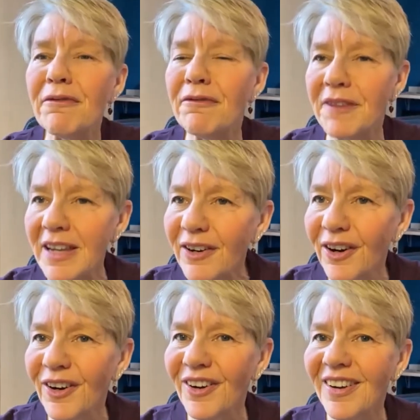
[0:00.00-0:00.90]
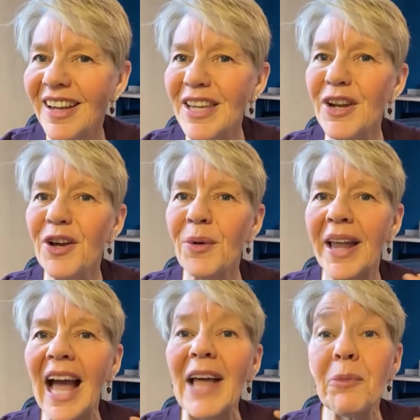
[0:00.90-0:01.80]
out of fear,
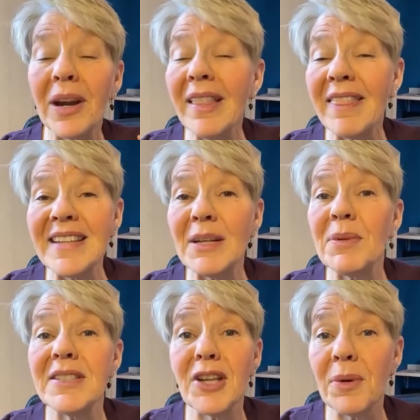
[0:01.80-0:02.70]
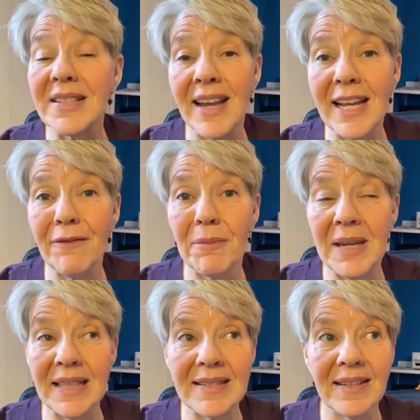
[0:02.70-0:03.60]
And one of the things that was so exciting for
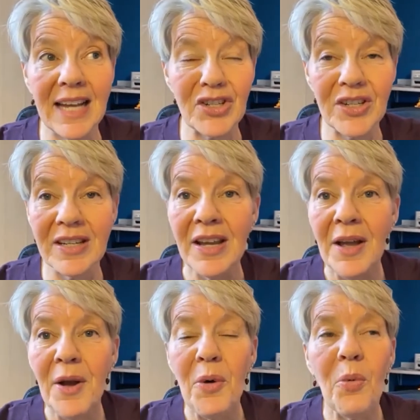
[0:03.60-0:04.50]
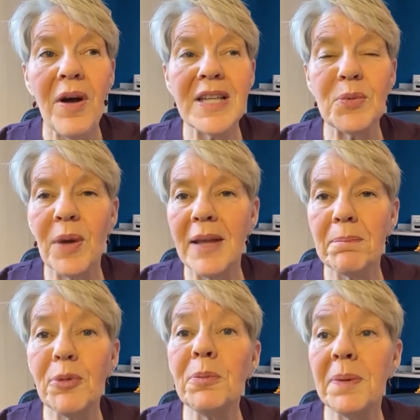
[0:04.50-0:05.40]
me in this election was
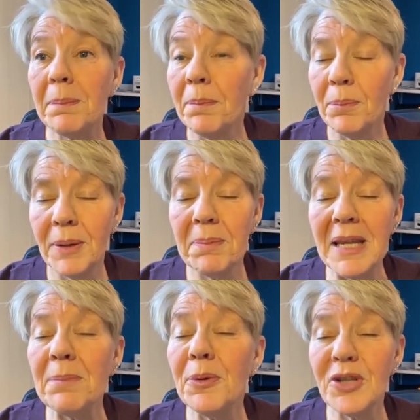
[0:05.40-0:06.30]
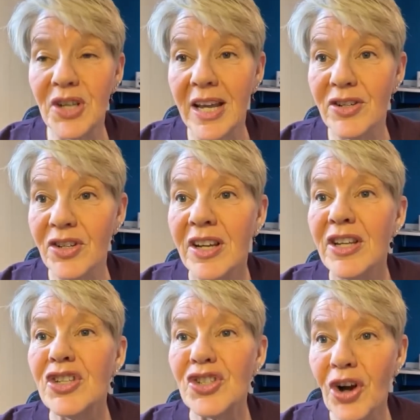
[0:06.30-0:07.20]
when Pete Buttigieg
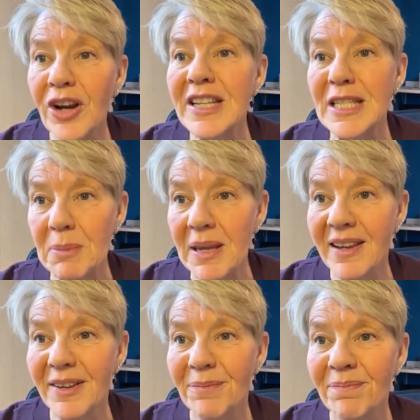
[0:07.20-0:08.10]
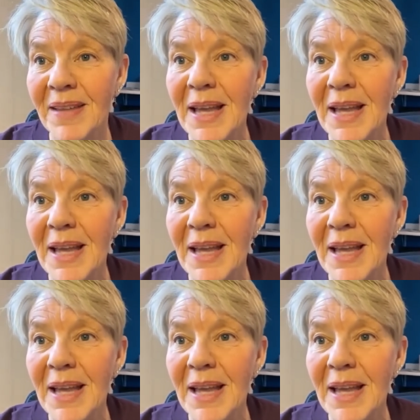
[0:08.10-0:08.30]
started to speak,